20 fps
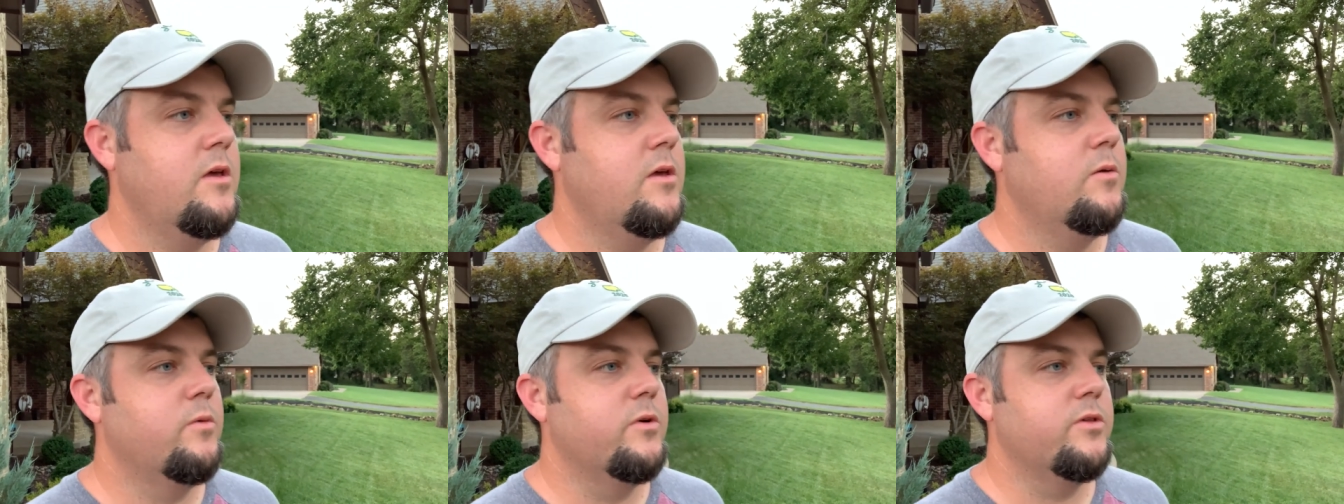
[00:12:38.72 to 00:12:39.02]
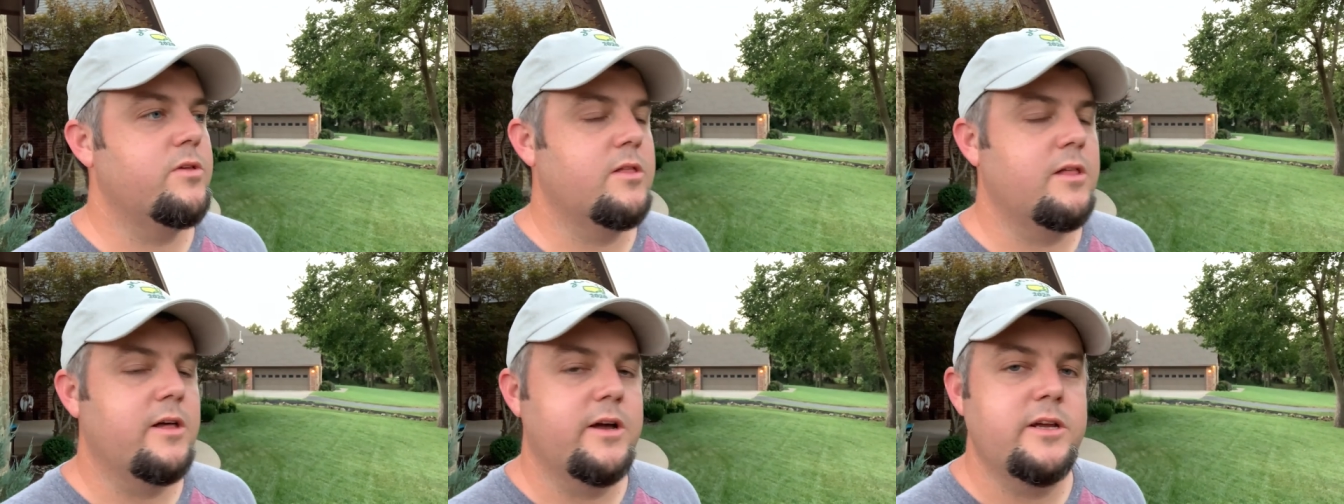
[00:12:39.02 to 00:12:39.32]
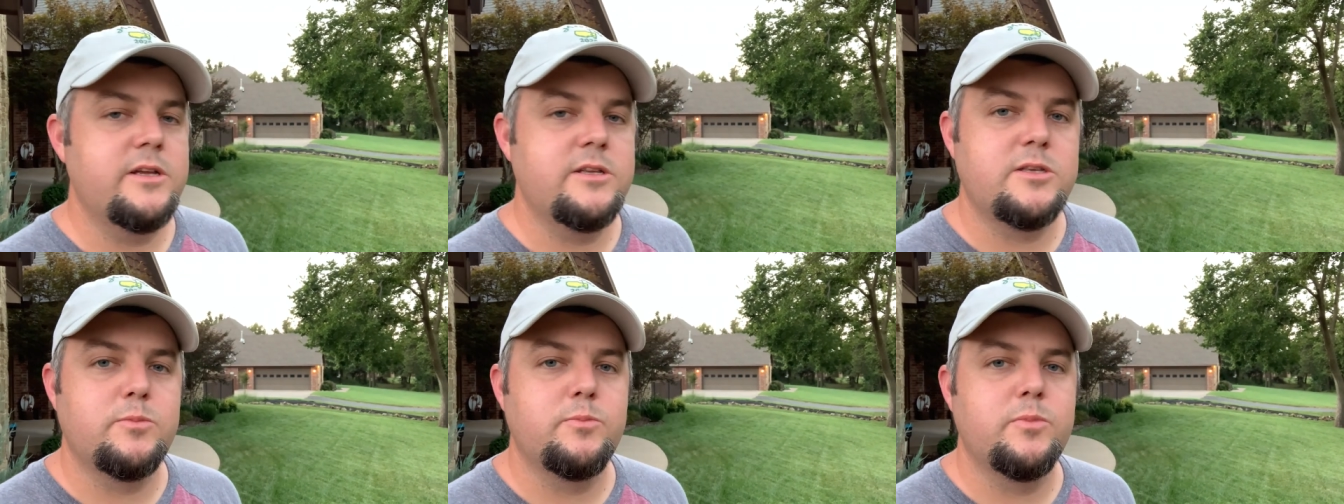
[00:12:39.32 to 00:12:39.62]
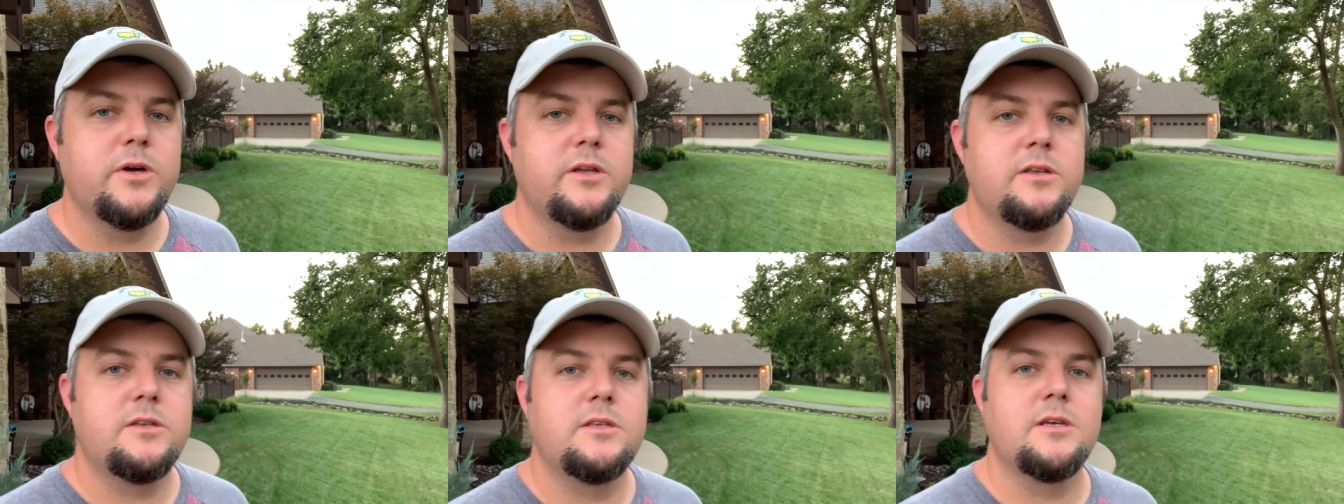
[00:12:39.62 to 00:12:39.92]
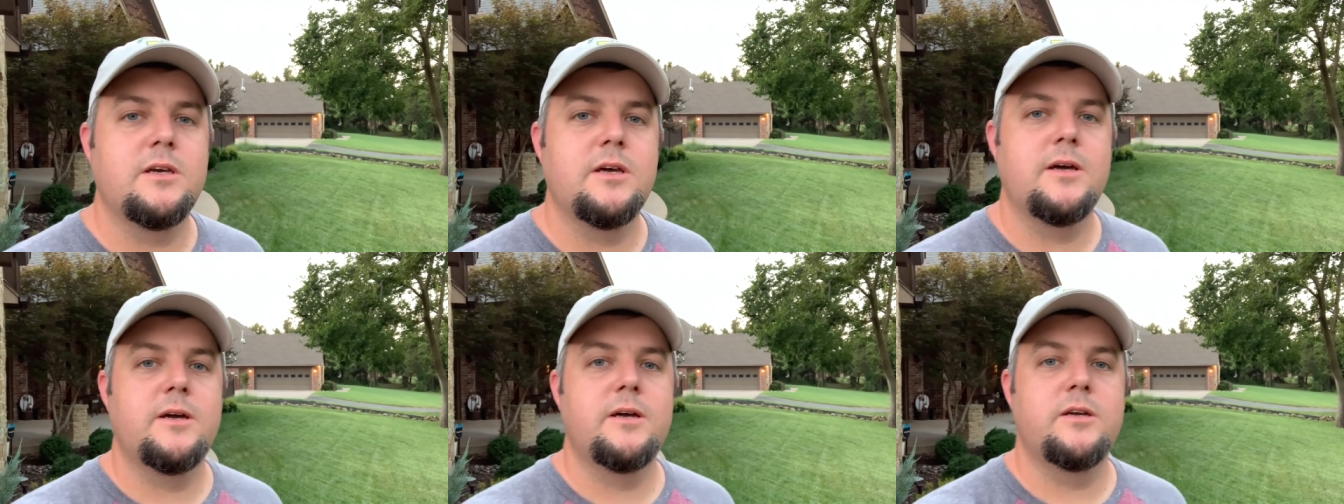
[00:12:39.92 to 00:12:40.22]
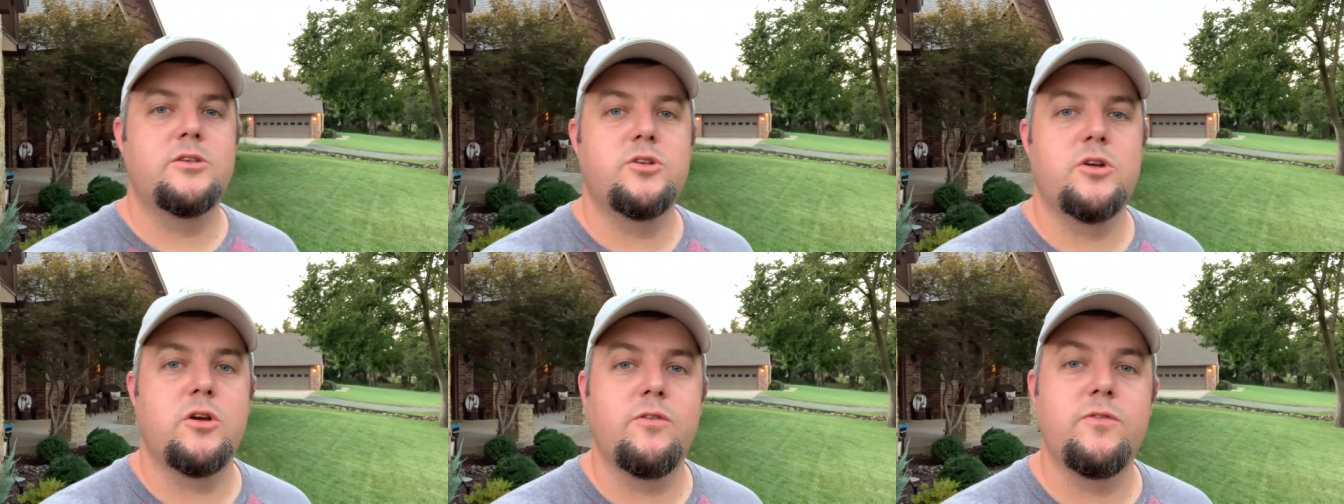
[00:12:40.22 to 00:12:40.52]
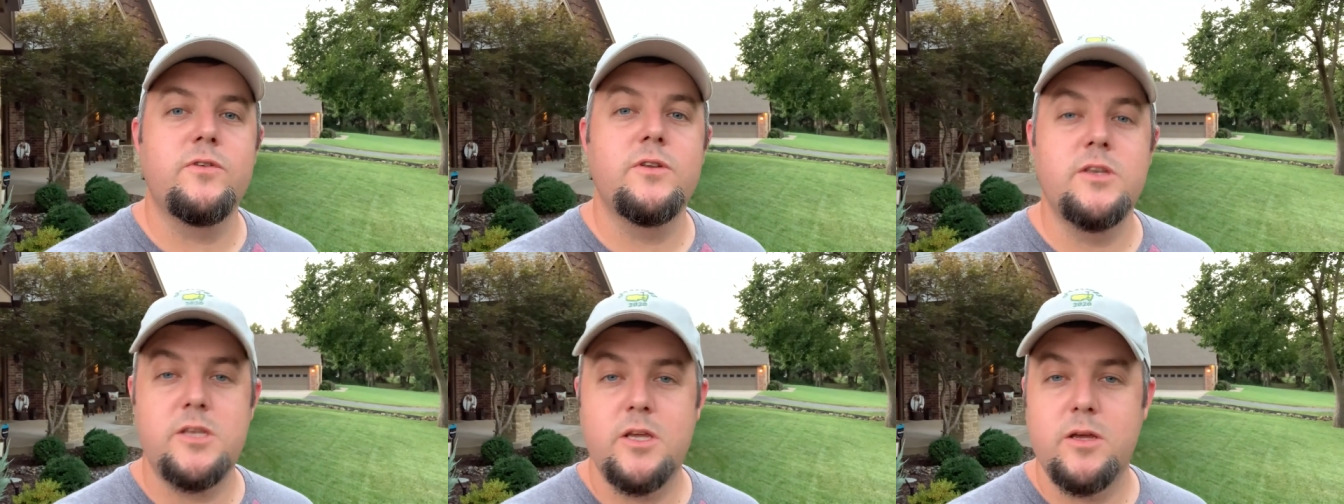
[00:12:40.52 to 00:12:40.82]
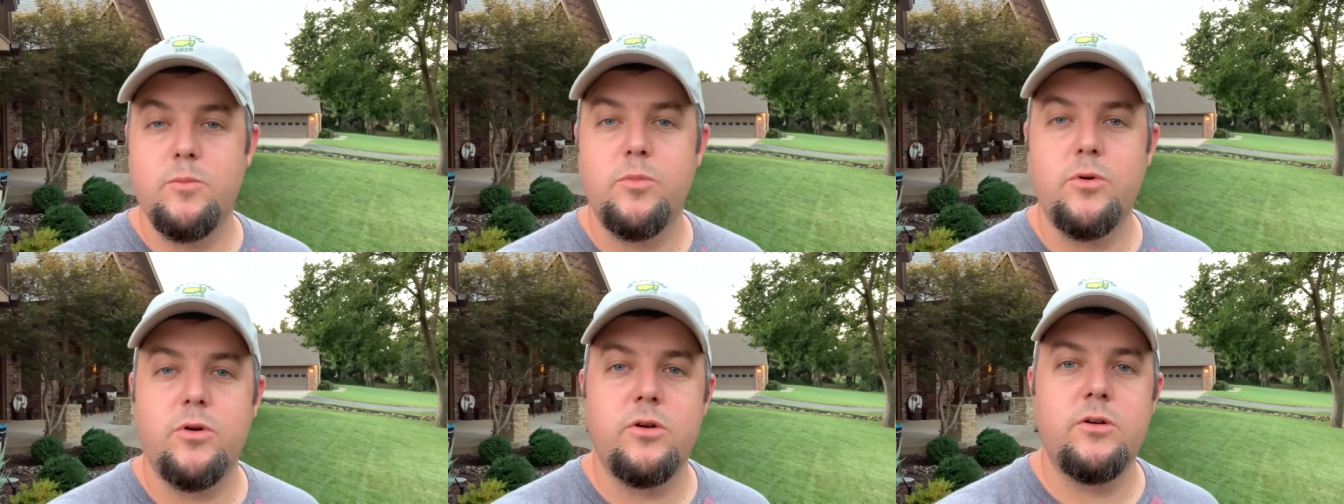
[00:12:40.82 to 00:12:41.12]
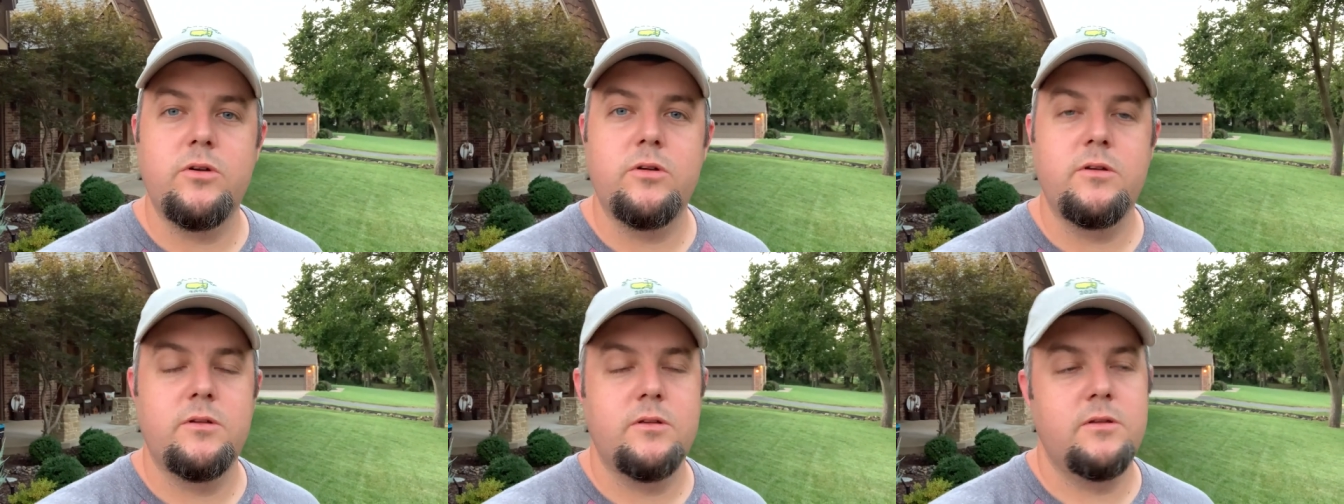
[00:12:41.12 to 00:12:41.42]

with clients, but uh, Turf and Timber,